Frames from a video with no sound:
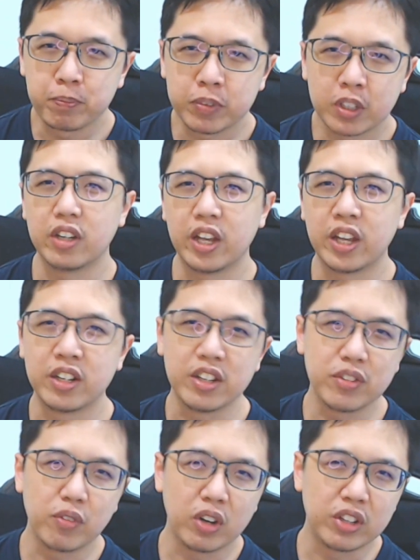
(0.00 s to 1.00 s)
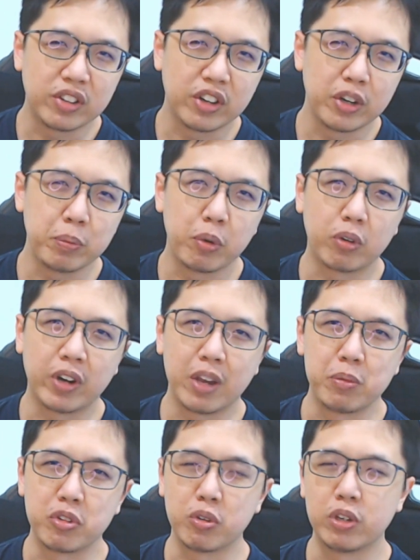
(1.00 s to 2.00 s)
And this voluntary
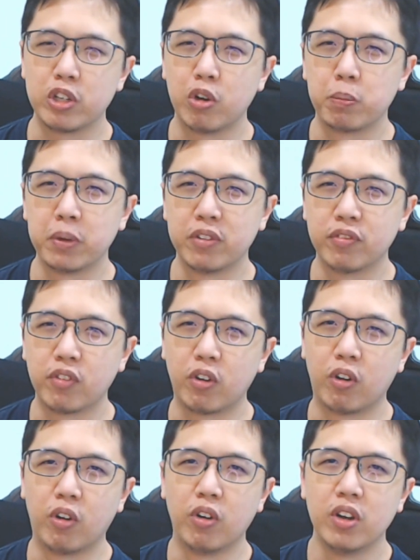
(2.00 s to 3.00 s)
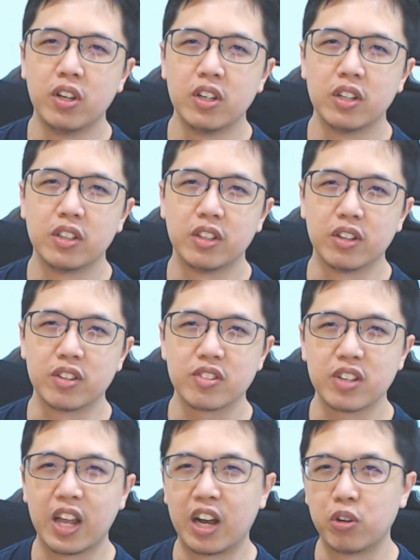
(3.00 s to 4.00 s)
program is only open for the
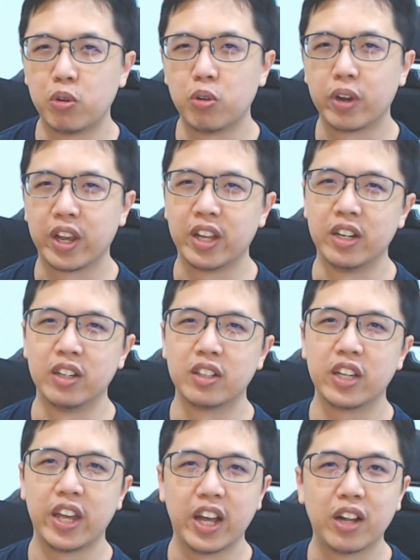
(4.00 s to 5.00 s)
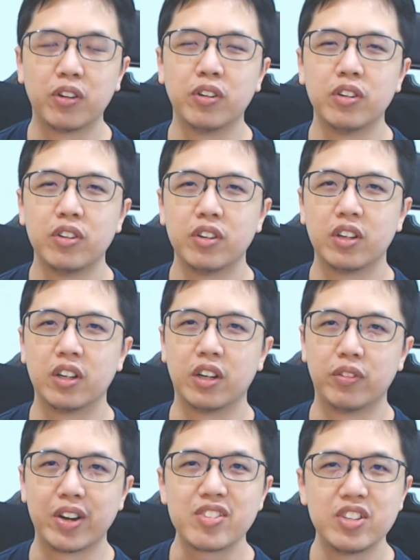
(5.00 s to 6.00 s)
Selangor and KL
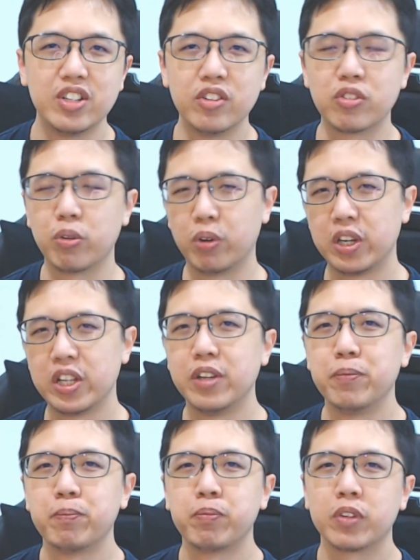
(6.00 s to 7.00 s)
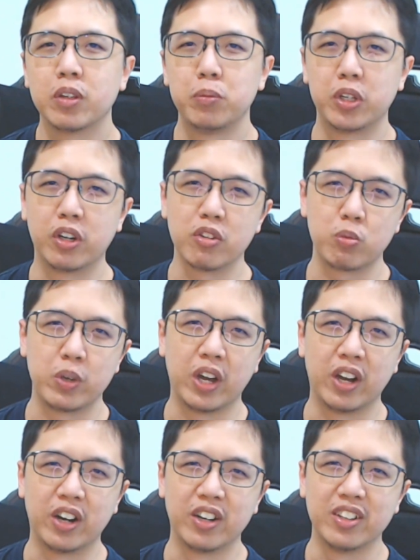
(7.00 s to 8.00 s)
residents only, because we
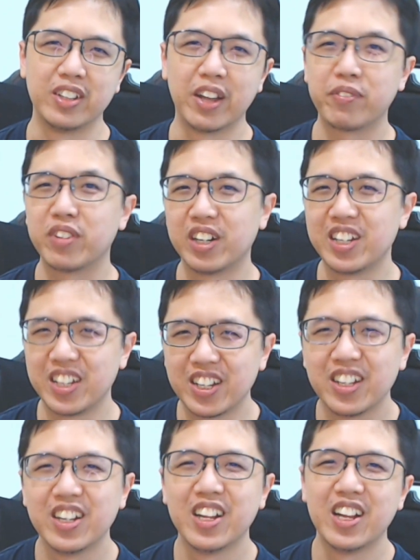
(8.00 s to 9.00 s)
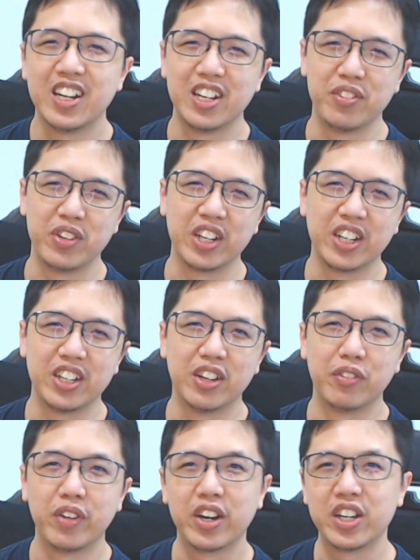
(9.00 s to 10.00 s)
are definitely living in a
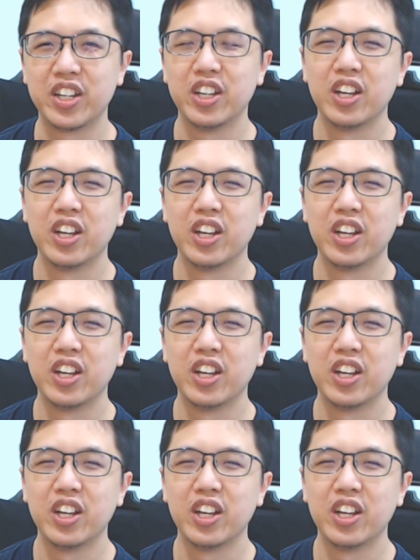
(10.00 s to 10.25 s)
very